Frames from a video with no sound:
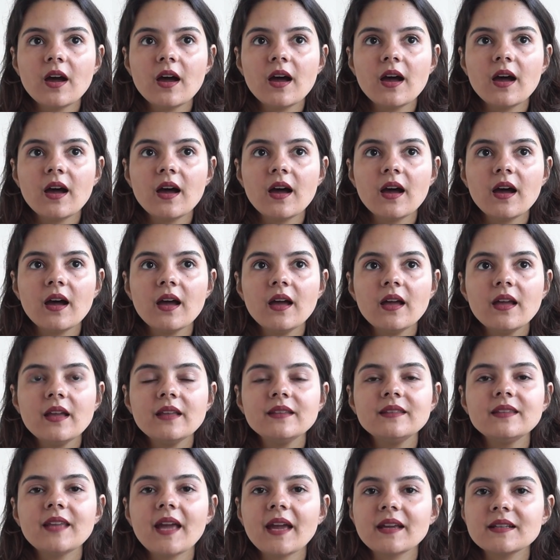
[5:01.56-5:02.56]

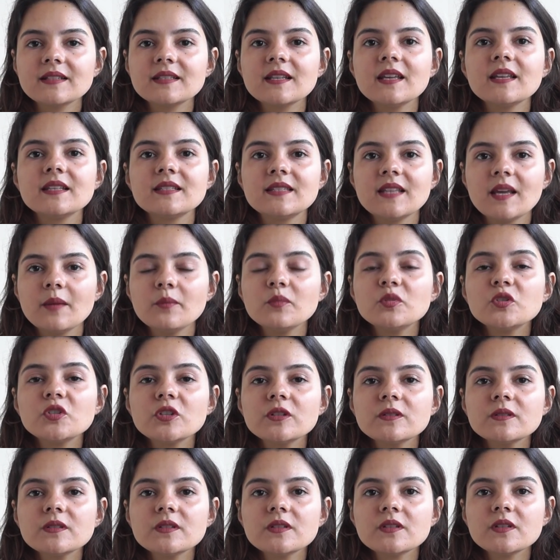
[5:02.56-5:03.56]
tax
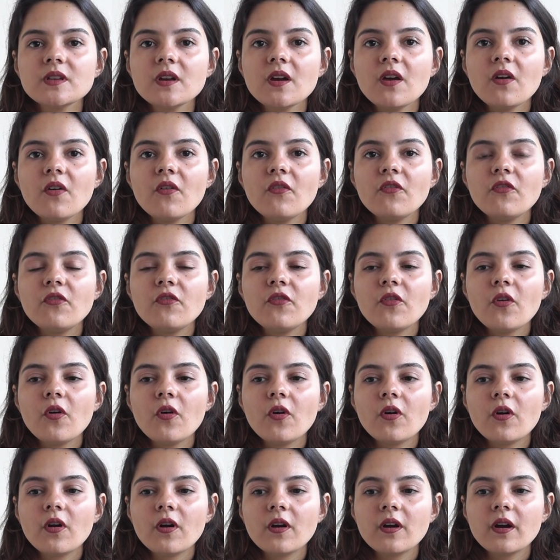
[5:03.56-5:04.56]
exemptions
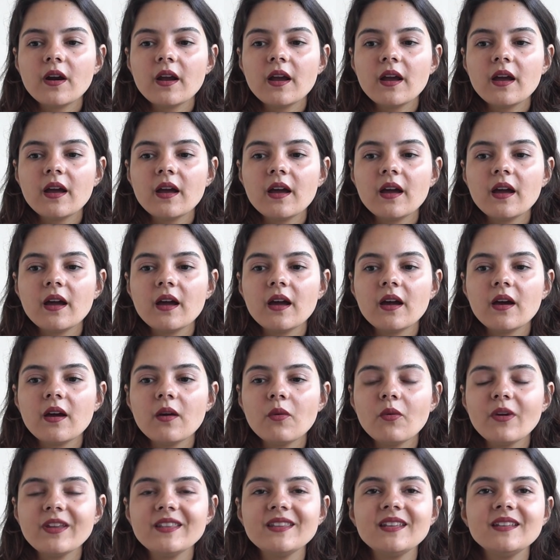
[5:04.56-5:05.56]
for
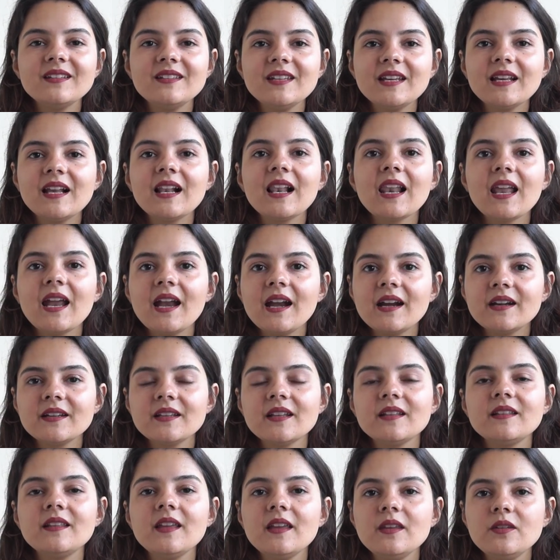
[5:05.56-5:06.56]
when they declared
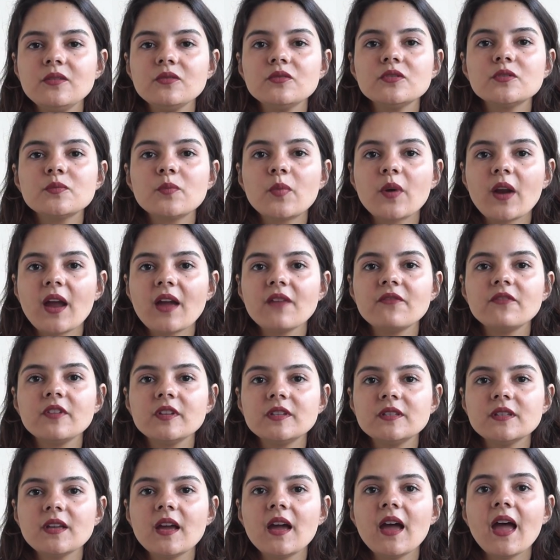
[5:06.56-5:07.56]
that they use
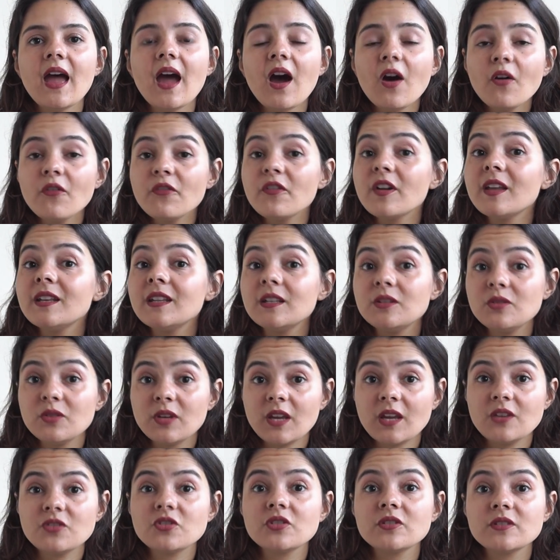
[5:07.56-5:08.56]
private health and
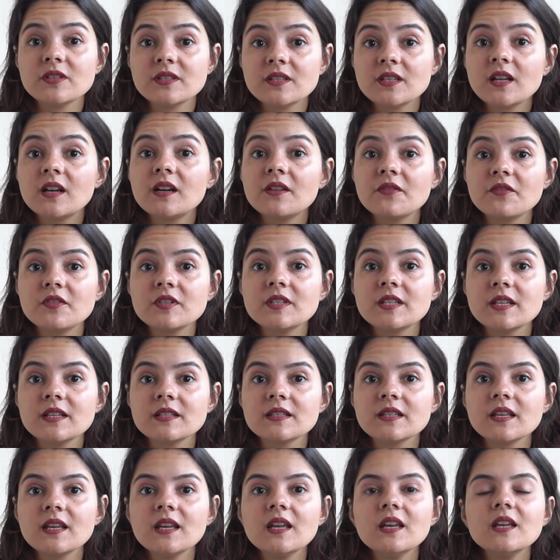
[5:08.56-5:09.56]
education
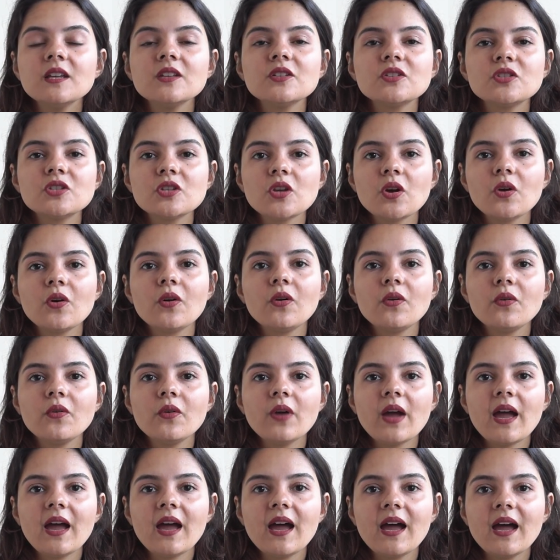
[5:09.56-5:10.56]
services.
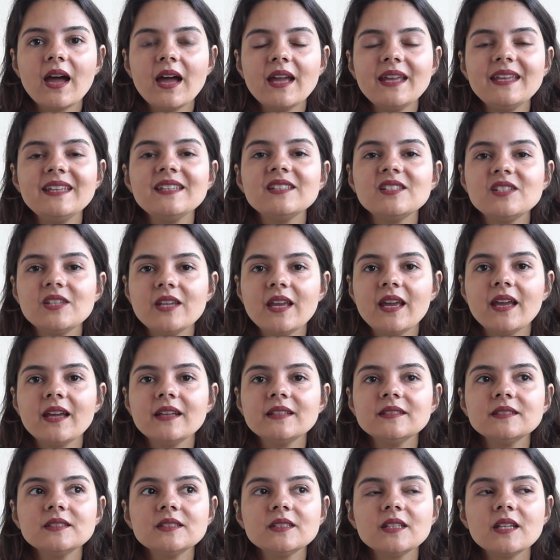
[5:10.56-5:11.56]
So in the
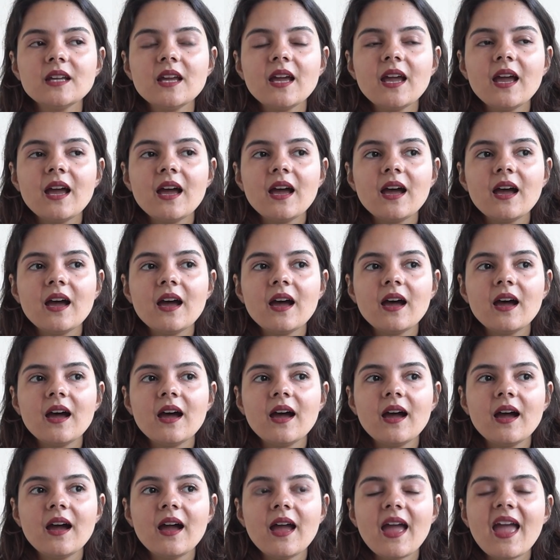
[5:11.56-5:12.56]
end,
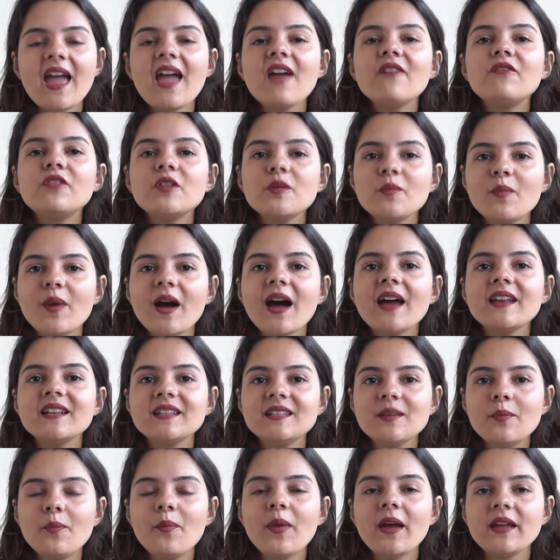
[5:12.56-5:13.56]

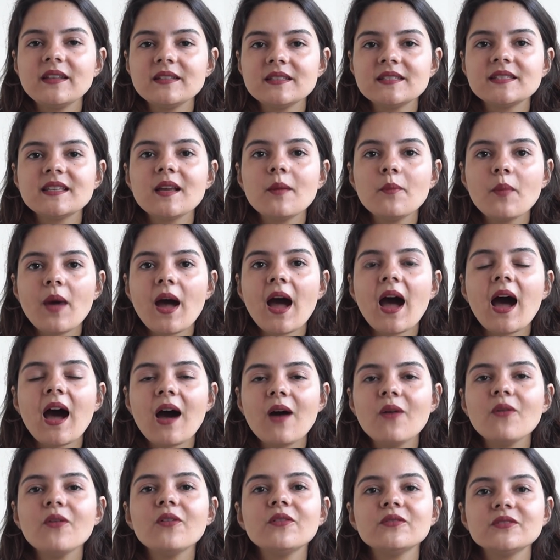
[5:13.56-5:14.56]
everybody depends
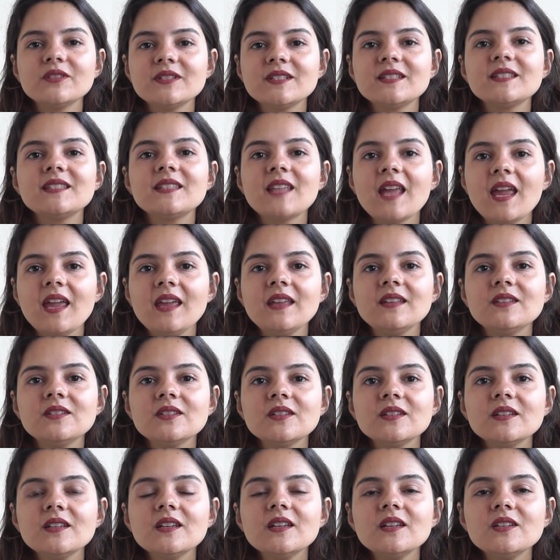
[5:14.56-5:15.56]
somehow on the state